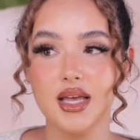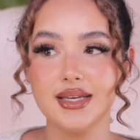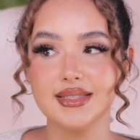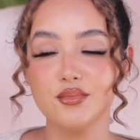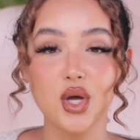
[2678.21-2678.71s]

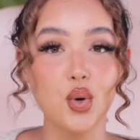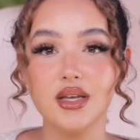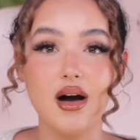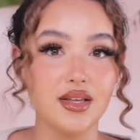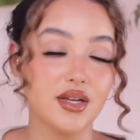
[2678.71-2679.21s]
is something only
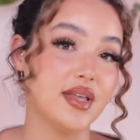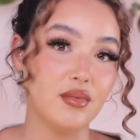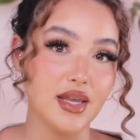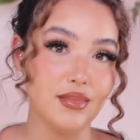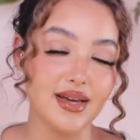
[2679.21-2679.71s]
God could have
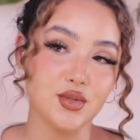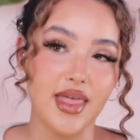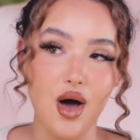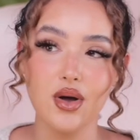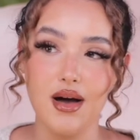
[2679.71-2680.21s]
given me because
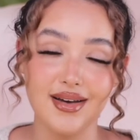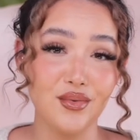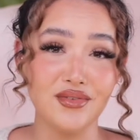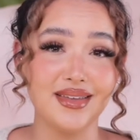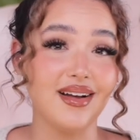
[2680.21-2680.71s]
without God, I
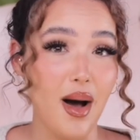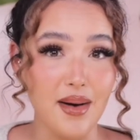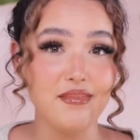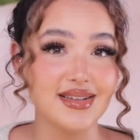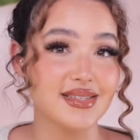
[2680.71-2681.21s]
would have been a
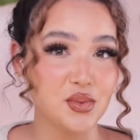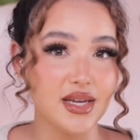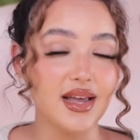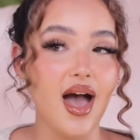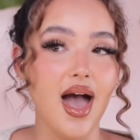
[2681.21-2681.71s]
hot mess this
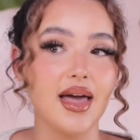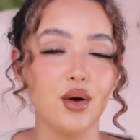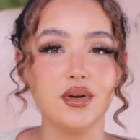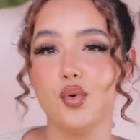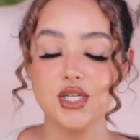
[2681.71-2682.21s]
week and
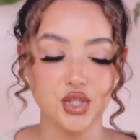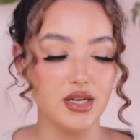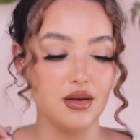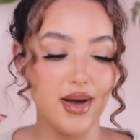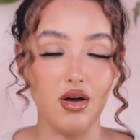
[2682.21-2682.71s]
I would have
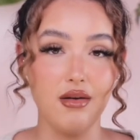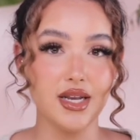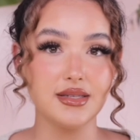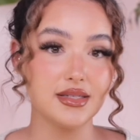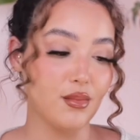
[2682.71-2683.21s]
questioned my
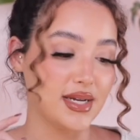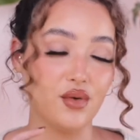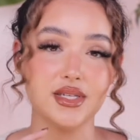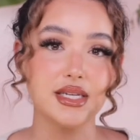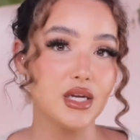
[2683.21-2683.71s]
confidence, my
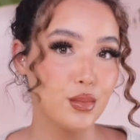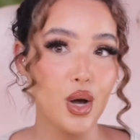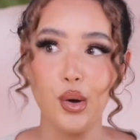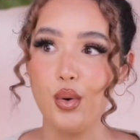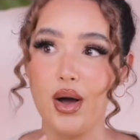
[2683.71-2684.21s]
self esteem,
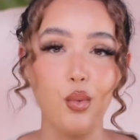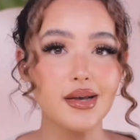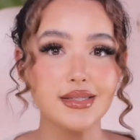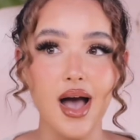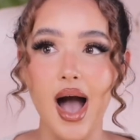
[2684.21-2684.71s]
who I
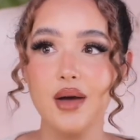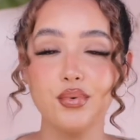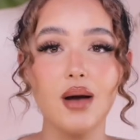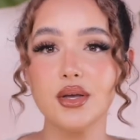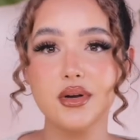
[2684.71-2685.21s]
was. I
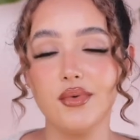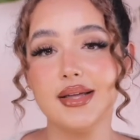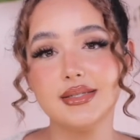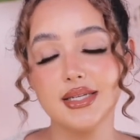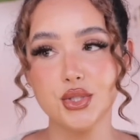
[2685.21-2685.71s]
probably would have
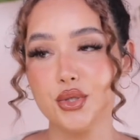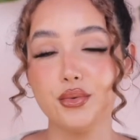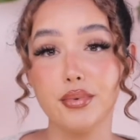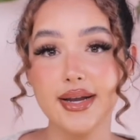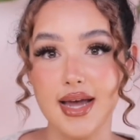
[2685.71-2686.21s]
went into
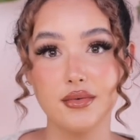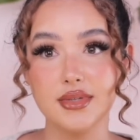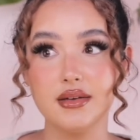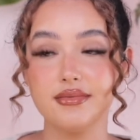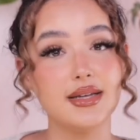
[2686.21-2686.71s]
a breakdown
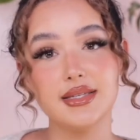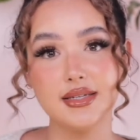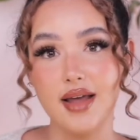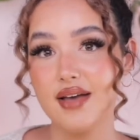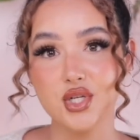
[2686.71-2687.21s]
if I
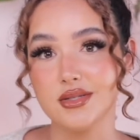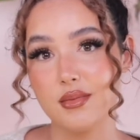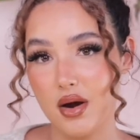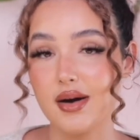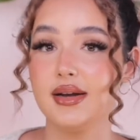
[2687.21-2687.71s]
didn't have Jesus in
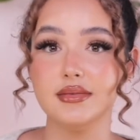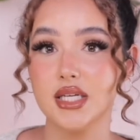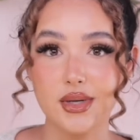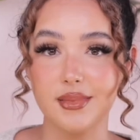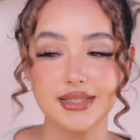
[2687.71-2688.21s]
my heart and he wasn't my